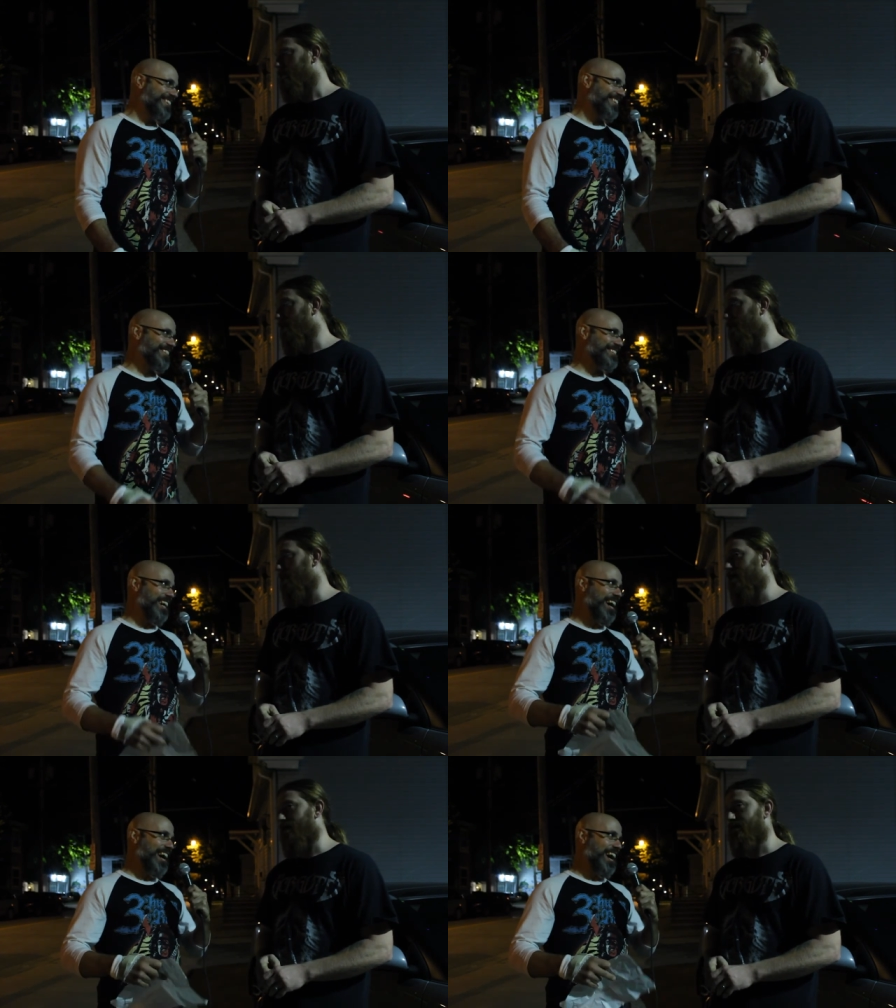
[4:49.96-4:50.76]
because
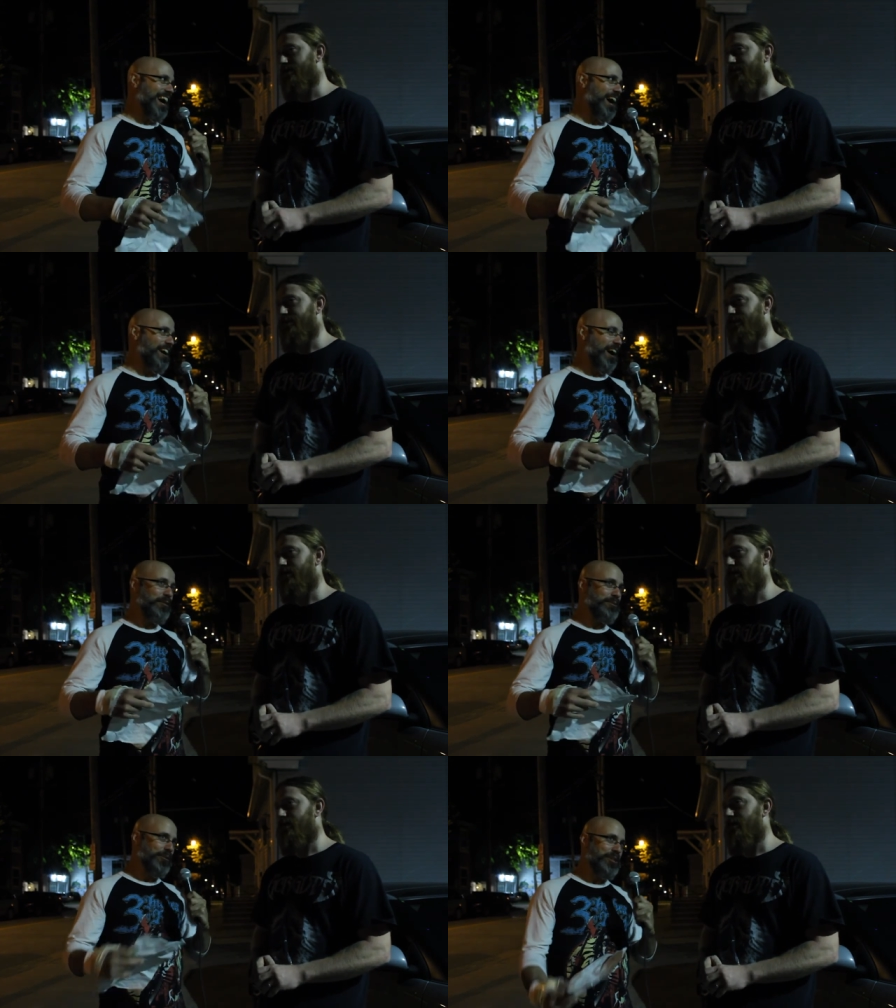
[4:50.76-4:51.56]
yeah. uh, I
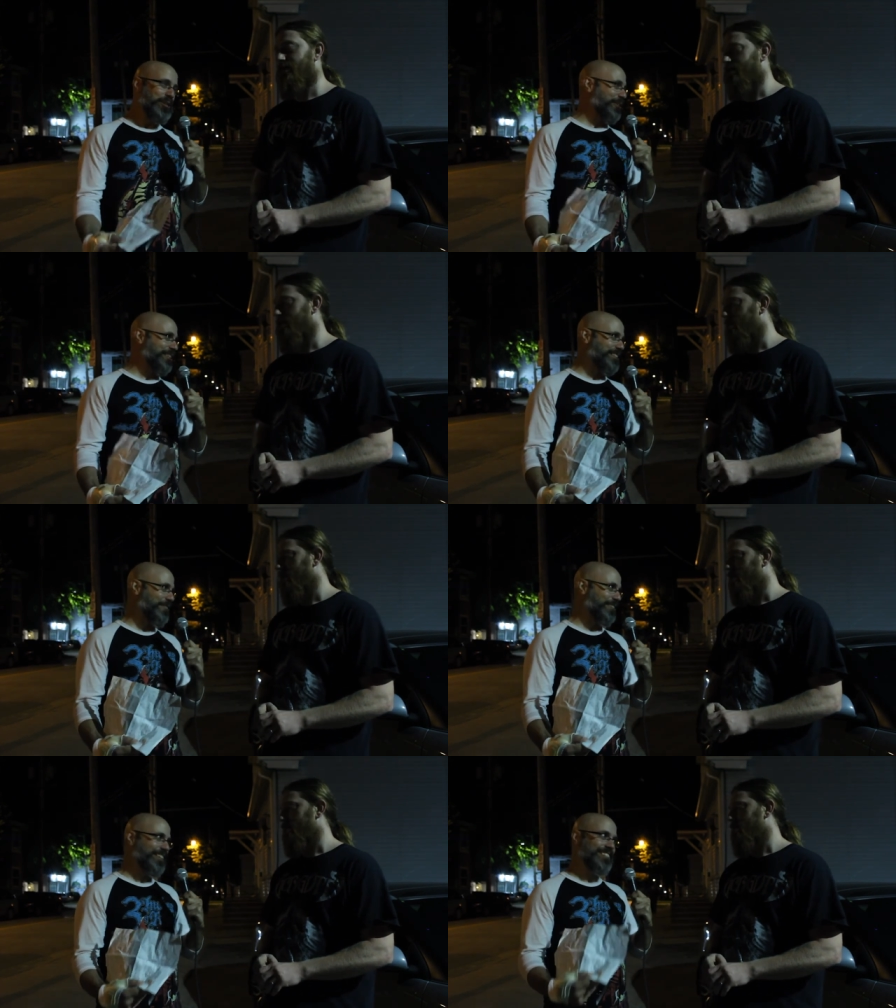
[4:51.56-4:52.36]
was born in the early
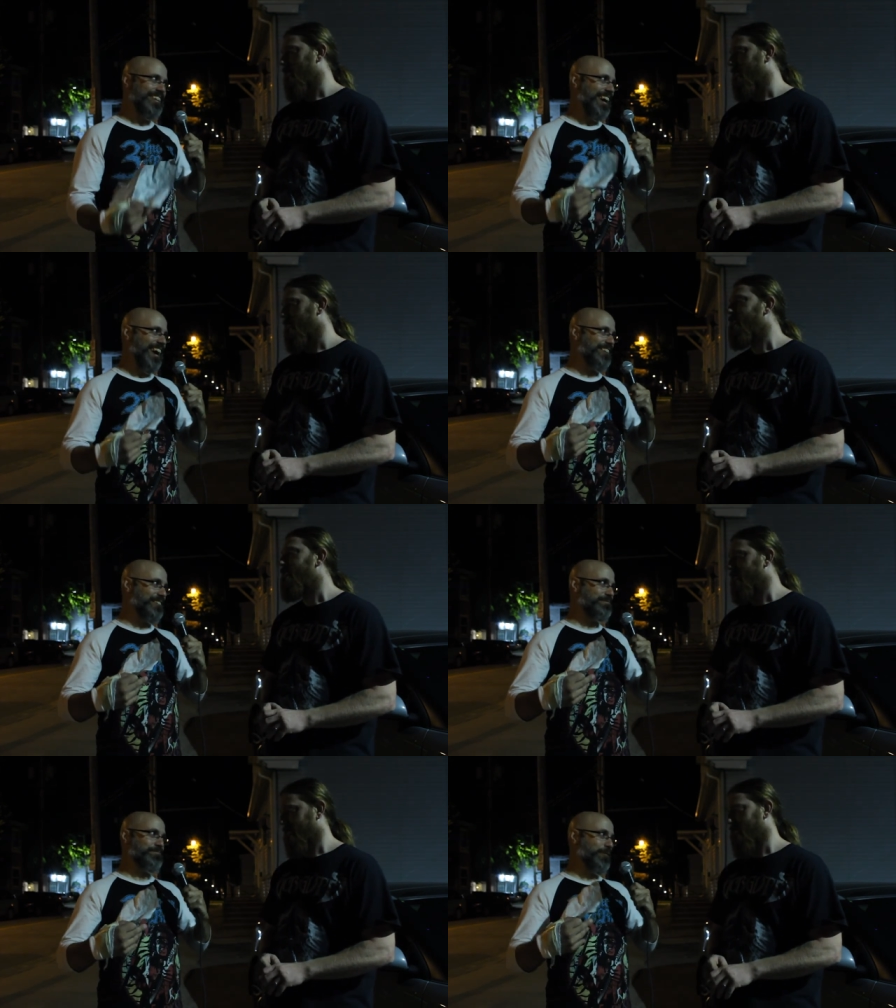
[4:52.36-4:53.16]
70s and
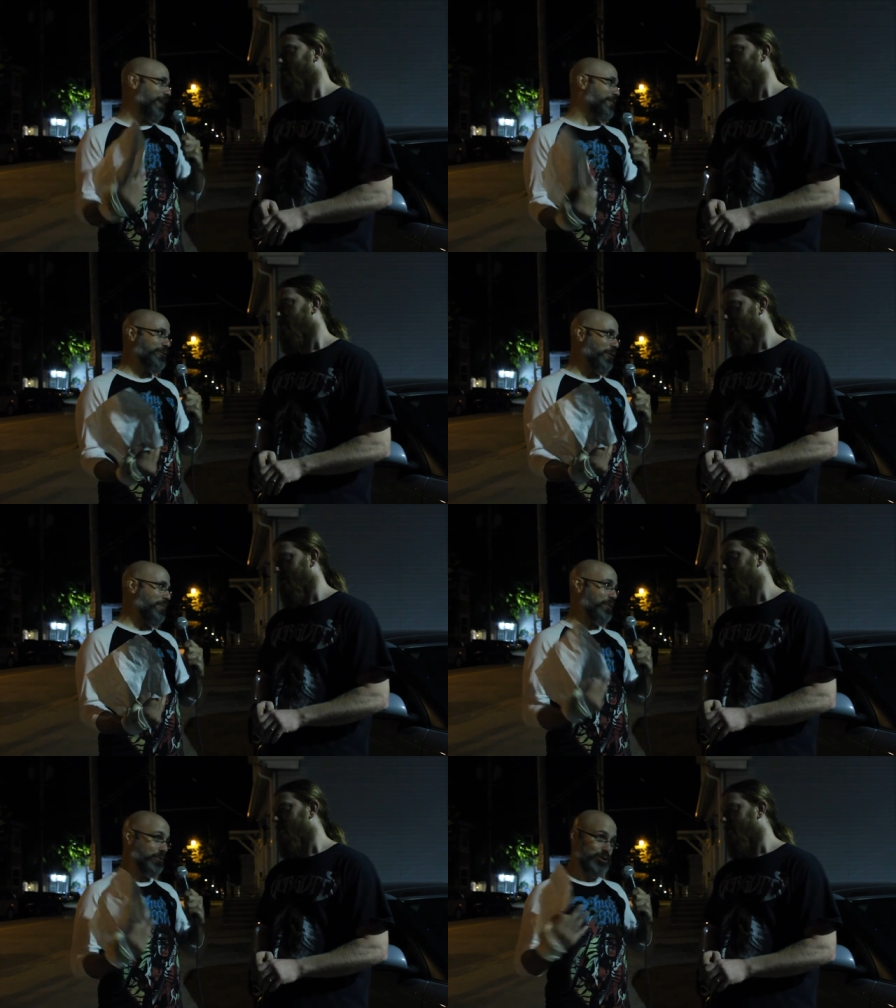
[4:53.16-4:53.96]
when I grew
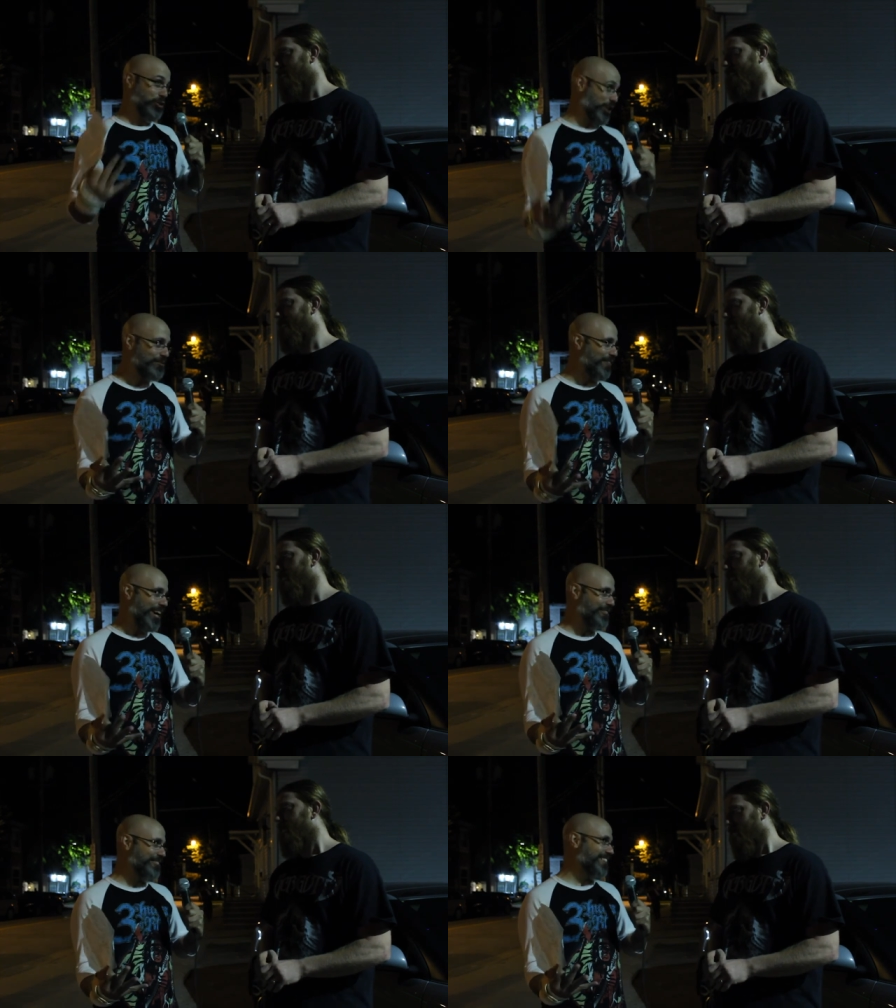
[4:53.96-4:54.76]
up, there was just
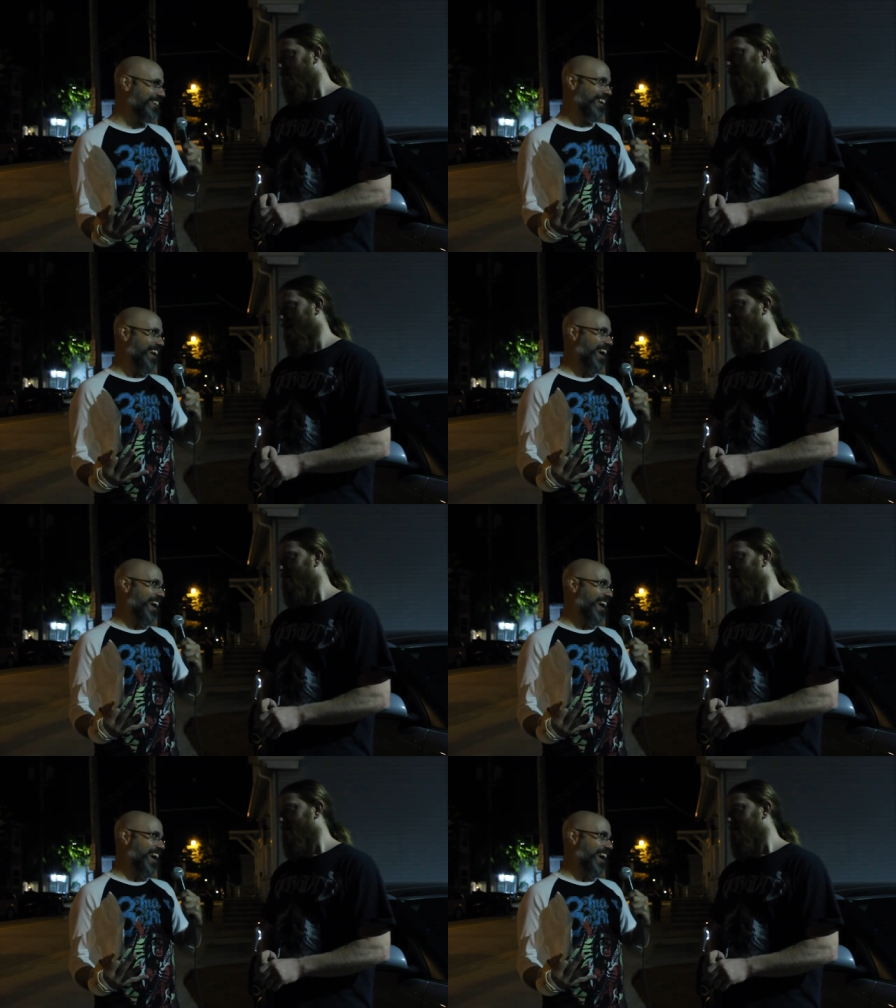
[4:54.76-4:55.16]
vinyls. Yeah.